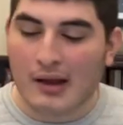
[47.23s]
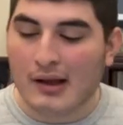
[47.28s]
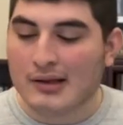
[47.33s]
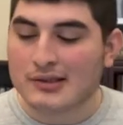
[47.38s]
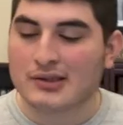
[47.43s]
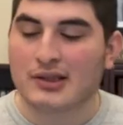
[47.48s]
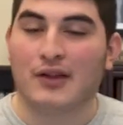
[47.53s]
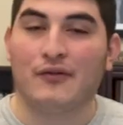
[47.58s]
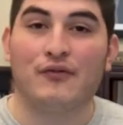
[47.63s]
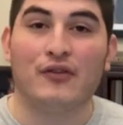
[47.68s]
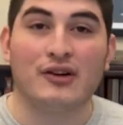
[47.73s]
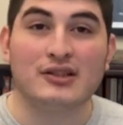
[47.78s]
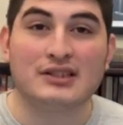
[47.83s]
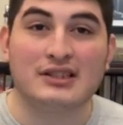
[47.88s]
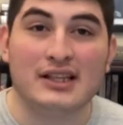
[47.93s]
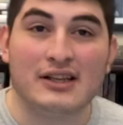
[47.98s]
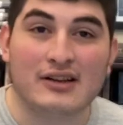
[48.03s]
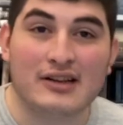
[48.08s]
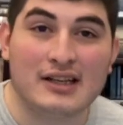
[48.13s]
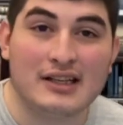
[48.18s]
So the first thing
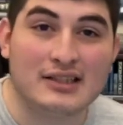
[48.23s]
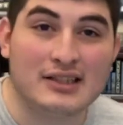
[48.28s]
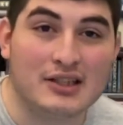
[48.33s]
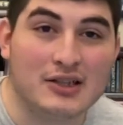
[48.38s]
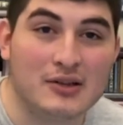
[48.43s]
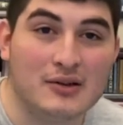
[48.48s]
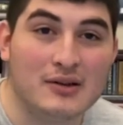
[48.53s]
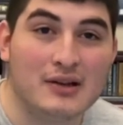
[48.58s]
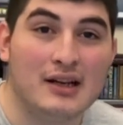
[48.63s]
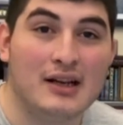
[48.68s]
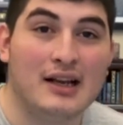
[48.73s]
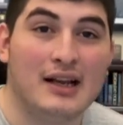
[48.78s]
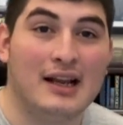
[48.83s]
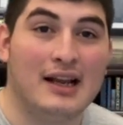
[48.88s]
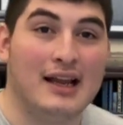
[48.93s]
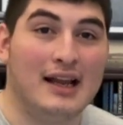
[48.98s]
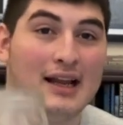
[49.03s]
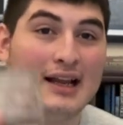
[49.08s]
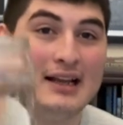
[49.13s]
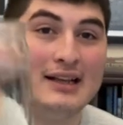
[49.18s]
you're gonna do
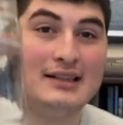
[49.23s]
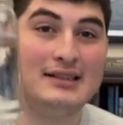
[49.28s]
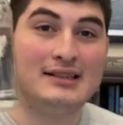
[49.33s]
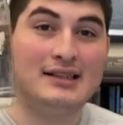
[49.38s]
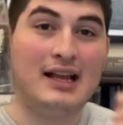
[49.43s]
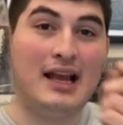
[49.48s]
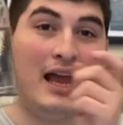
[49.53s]
is